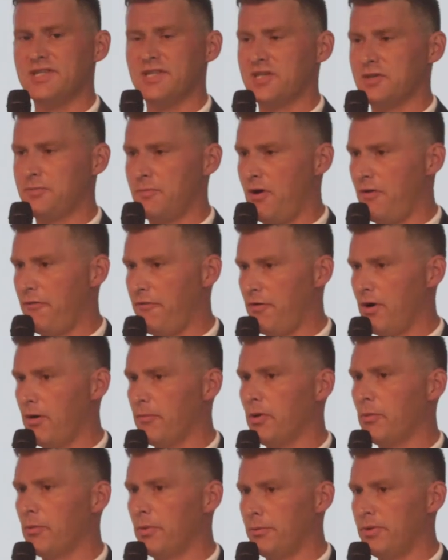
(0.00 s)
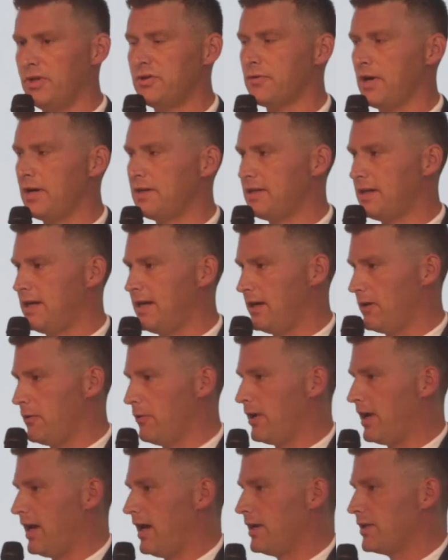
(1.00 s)
as a small farmer, when we tried to get
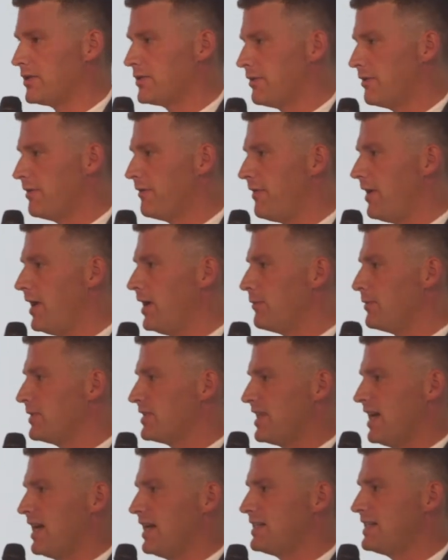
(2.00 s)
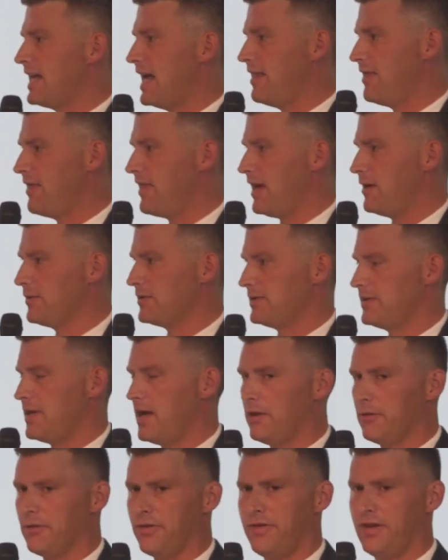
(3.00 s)
organic certified, it was like a
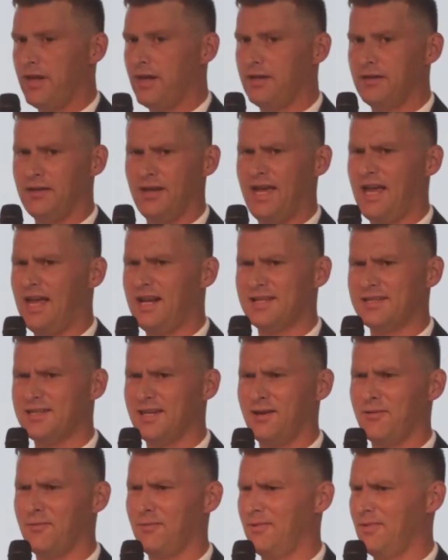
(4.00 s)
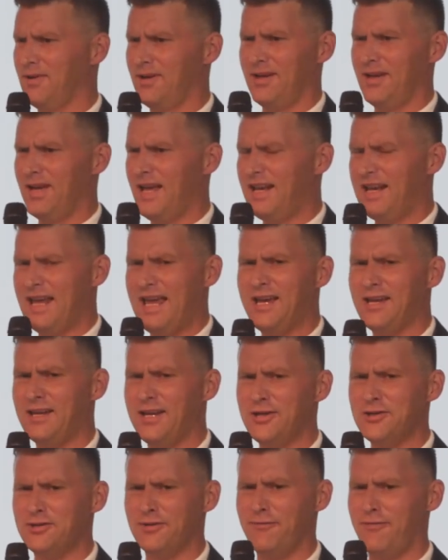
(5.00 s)
$10,000 thing. And it's like an
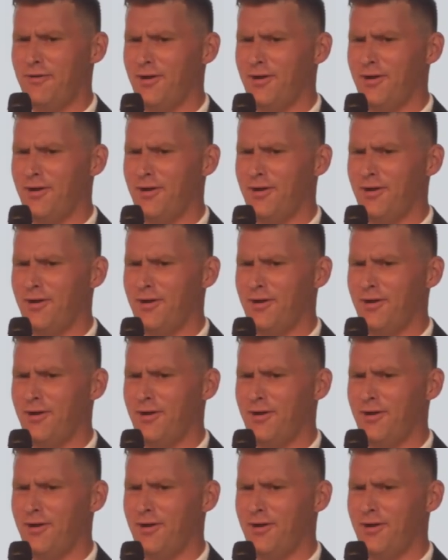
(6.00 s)
echinacea